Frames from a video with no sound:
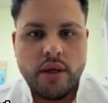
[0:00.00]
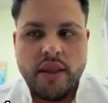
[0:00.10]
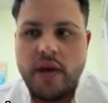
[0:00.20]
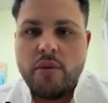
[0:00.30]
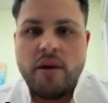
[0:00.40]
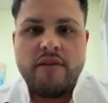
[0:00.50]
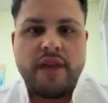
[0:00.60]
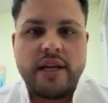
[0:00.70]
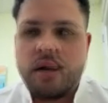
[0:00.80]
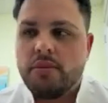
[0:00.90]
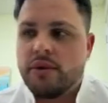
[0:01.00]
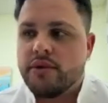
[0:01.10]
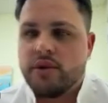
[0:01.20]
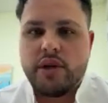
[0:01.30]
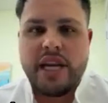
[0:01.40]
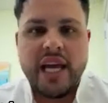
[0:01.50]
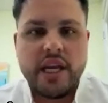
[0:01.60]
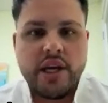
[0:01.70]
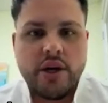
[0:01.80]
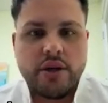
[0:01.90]
That you might face up to 90
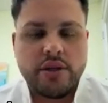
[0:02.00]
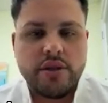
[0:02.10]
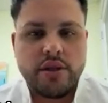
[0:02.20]
years